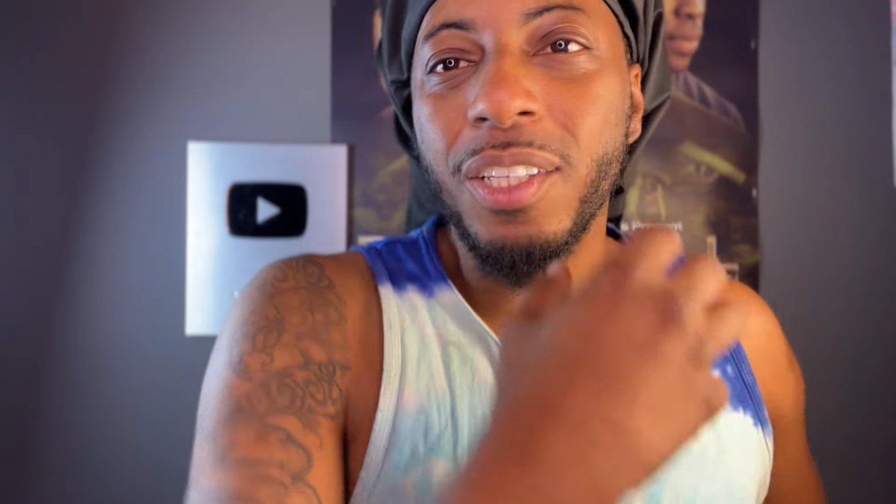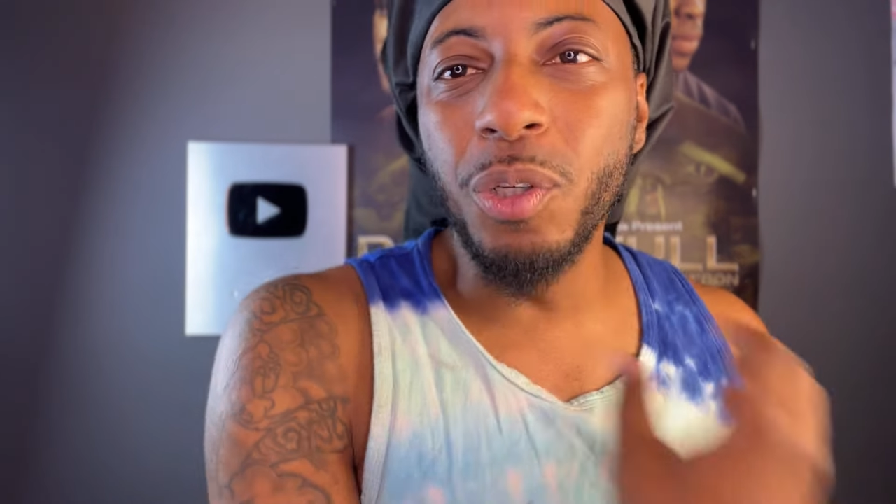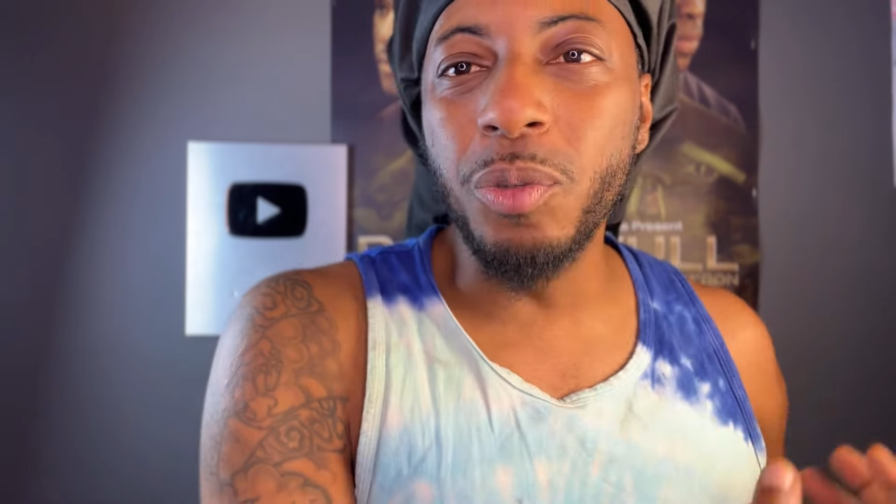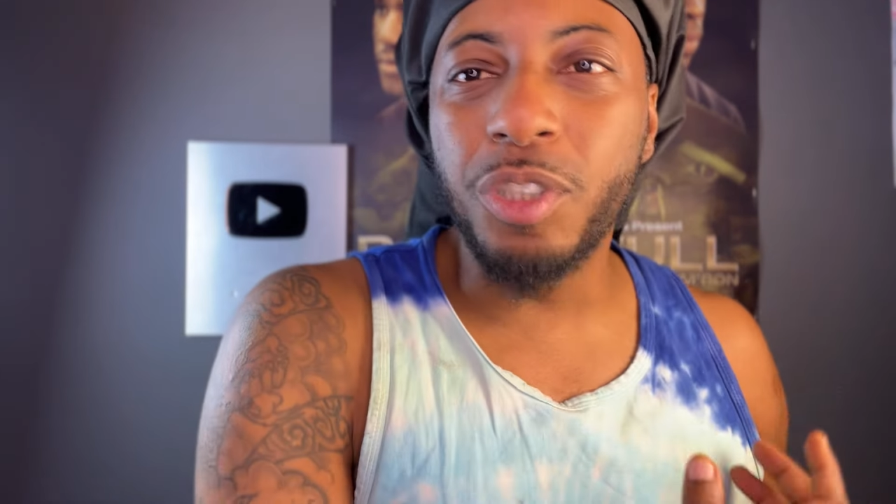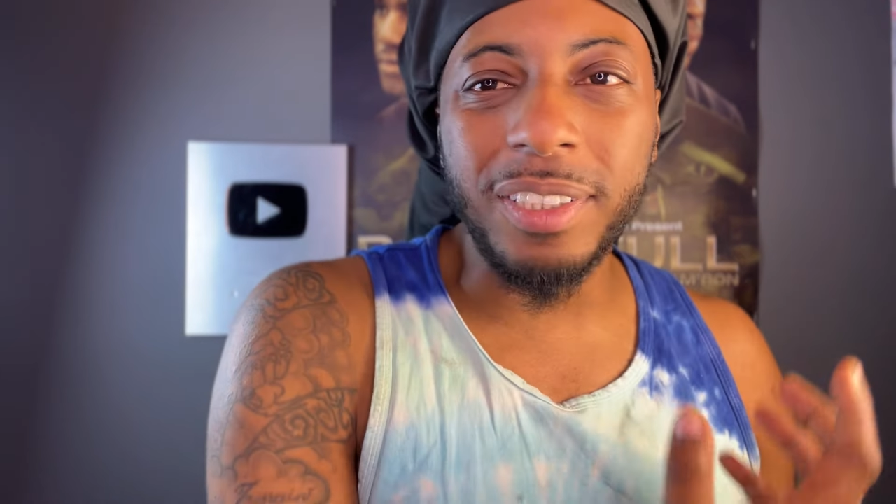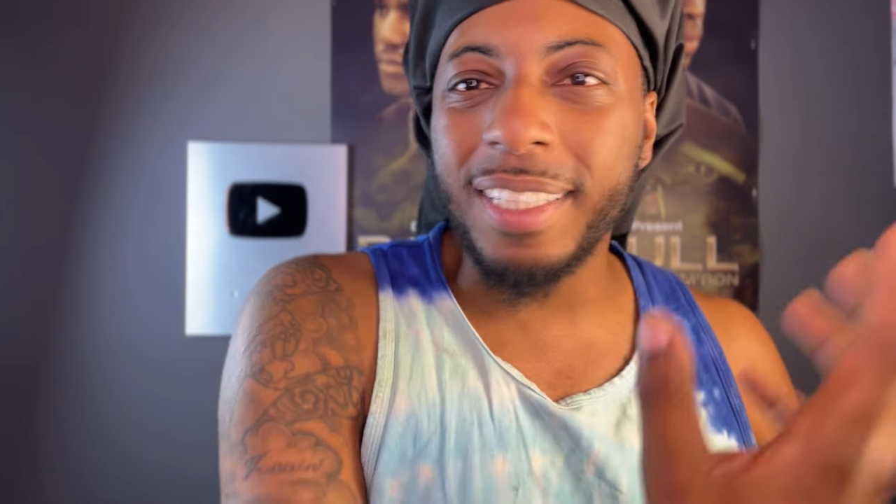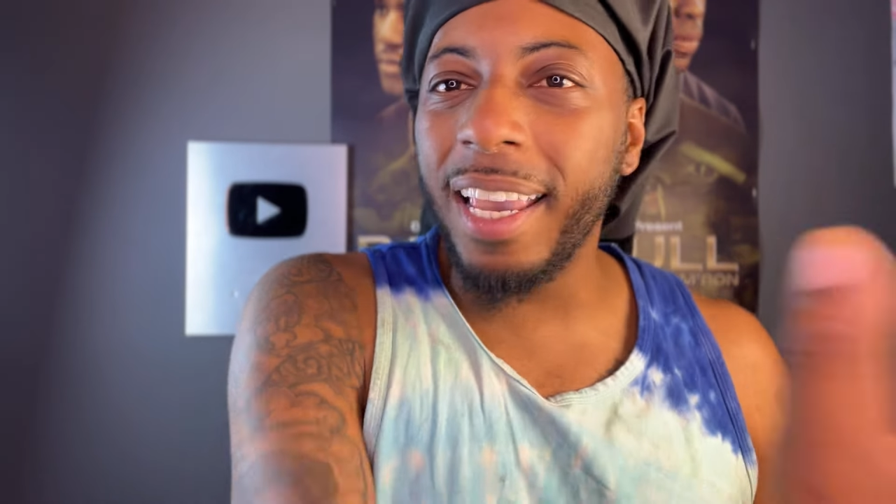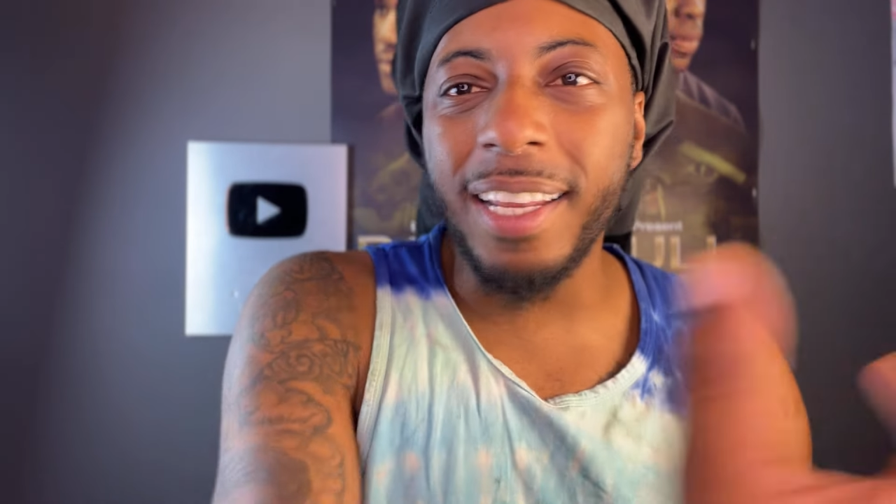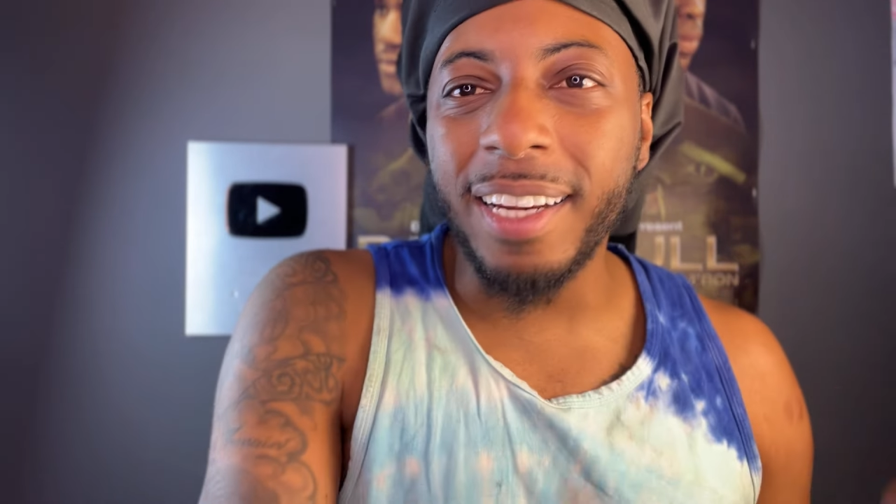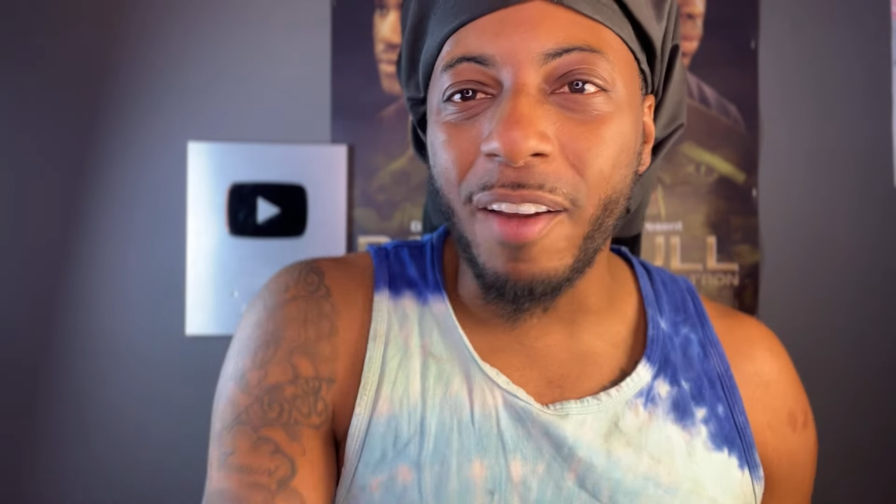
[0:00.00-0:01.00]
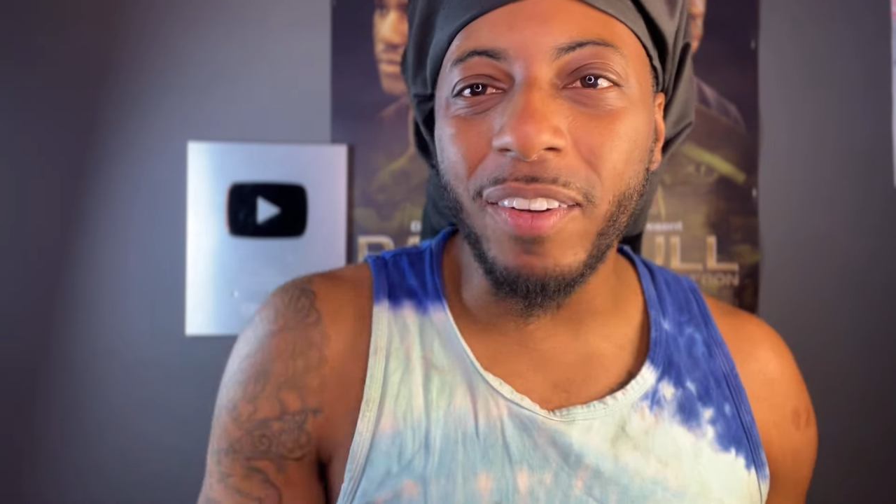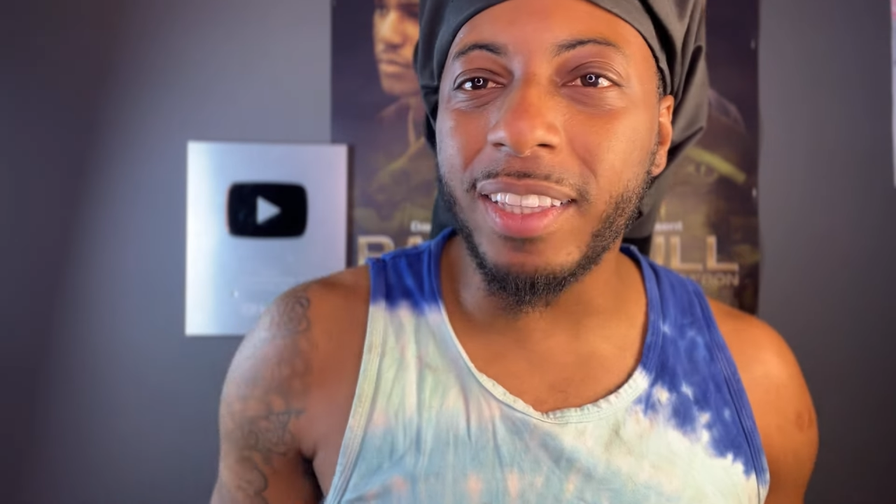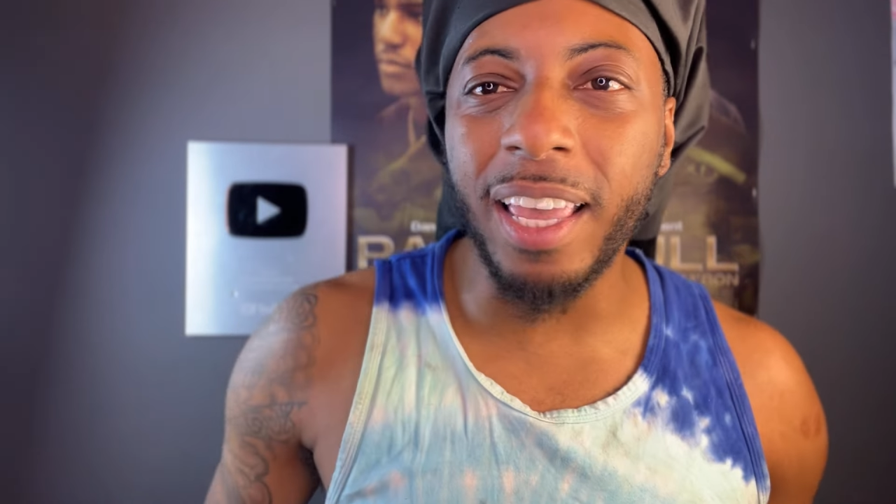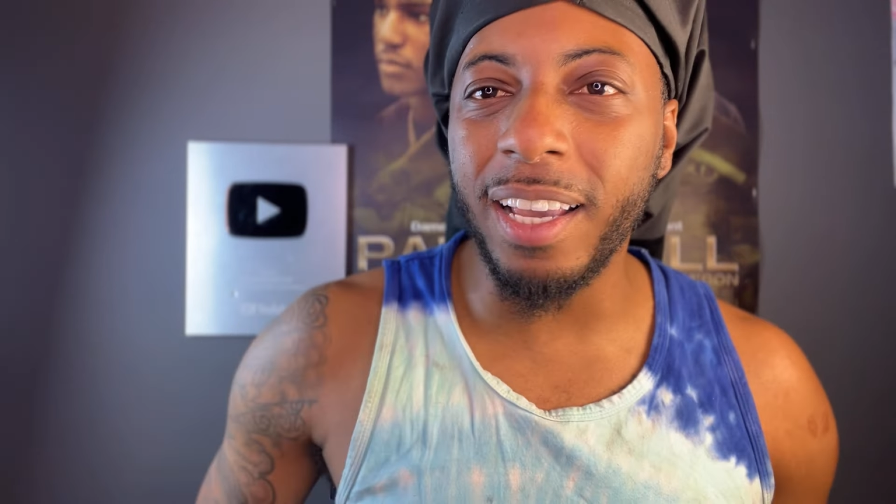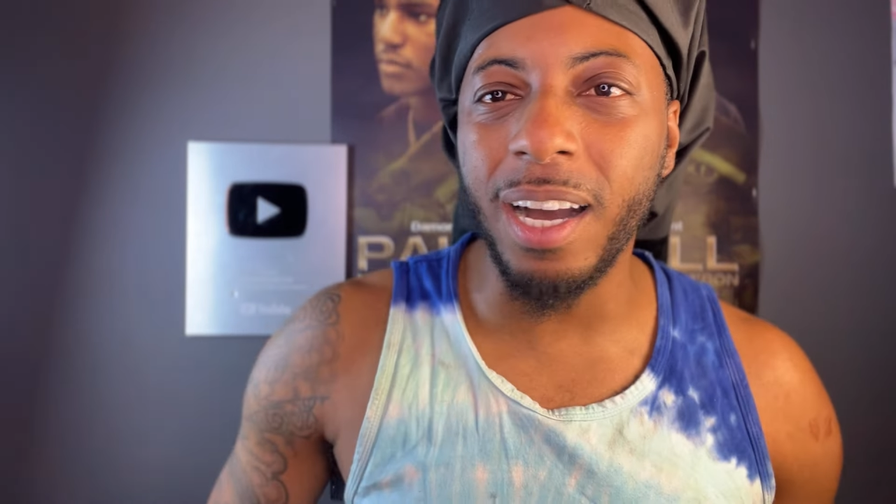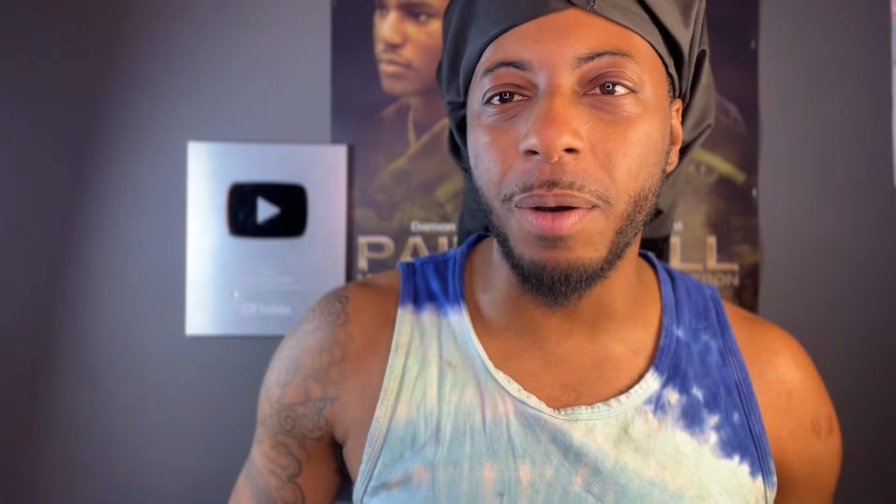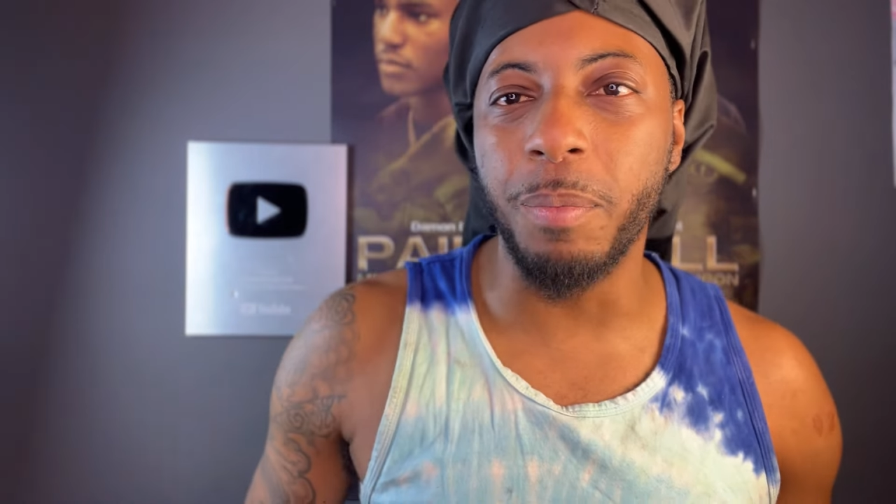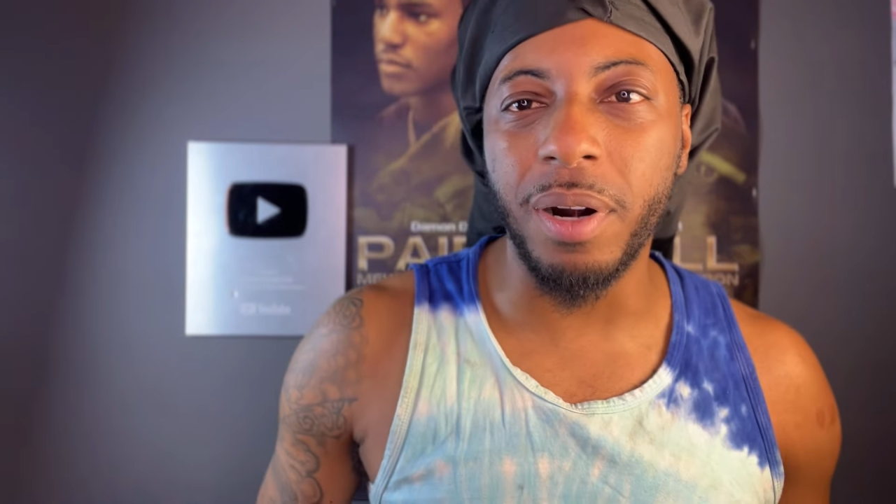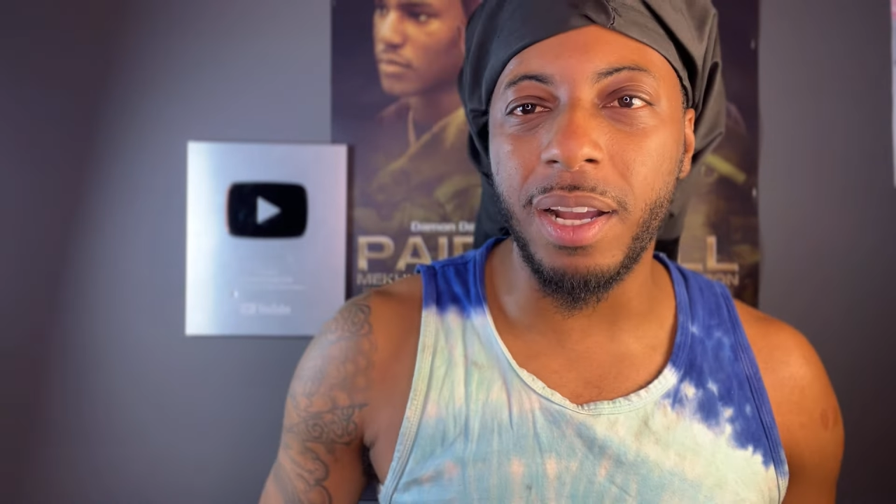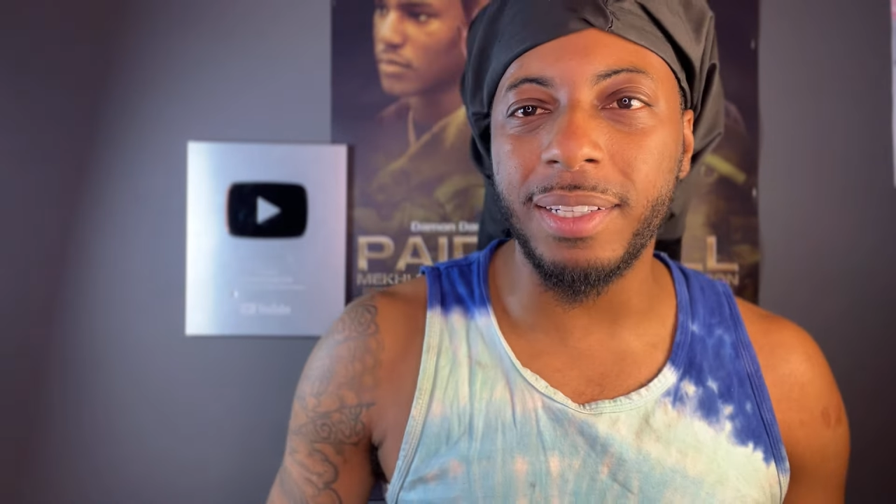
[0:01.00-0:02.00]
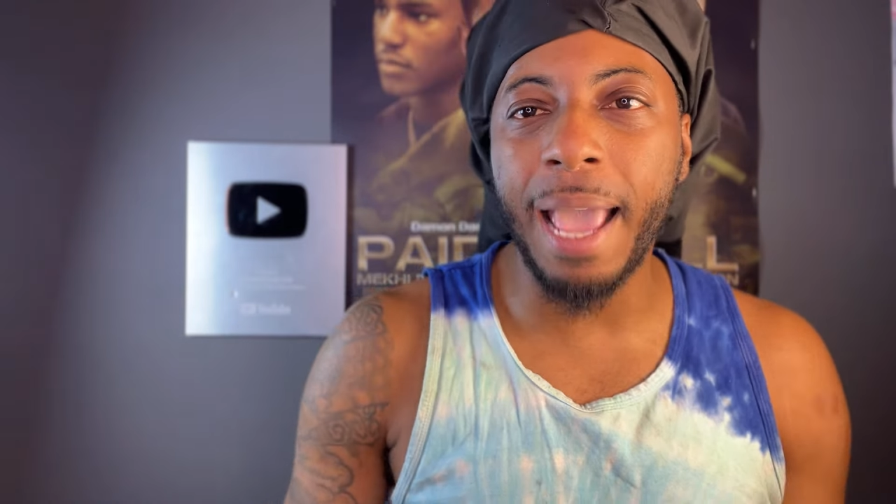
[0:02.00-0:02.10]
You just eating everything up, bruh.